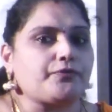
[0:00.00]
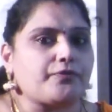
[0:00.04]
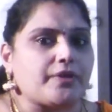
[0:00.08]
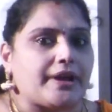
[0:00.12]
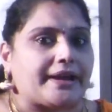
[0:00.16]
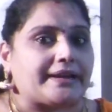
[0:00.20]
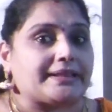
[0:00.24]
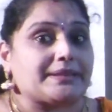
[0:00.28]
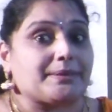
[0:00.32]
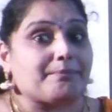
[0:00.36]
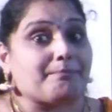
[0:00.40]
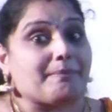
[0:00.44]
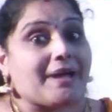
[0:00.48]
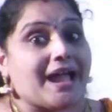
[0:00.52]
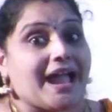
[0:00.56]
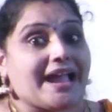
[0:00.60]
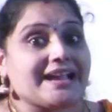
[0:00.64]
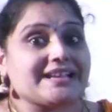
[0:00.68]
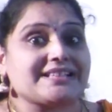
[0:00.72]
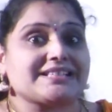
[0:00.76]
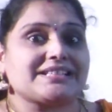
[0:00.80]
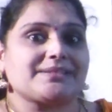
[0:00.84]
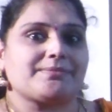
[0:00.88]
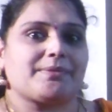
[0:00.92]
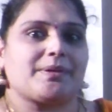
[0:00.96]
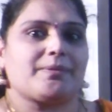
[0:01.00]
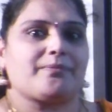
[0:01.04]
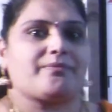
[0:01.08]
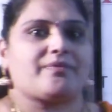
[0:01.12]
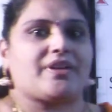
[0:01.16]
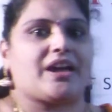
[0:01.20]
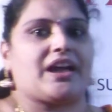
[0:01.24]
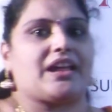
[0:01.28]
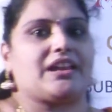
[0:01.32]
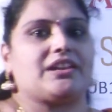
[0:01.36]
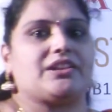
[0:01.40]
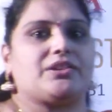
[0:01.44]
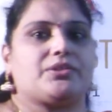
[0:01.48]
find the maximum
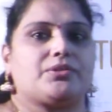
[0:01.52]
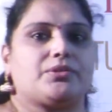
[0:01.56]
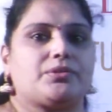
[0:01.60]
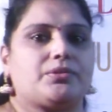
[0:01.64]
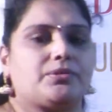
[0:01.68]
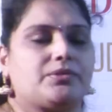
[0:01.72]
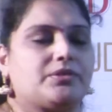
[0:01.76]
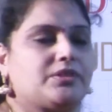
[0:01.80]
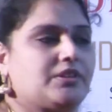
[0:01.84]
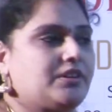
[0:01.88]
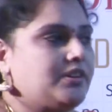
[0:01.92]
value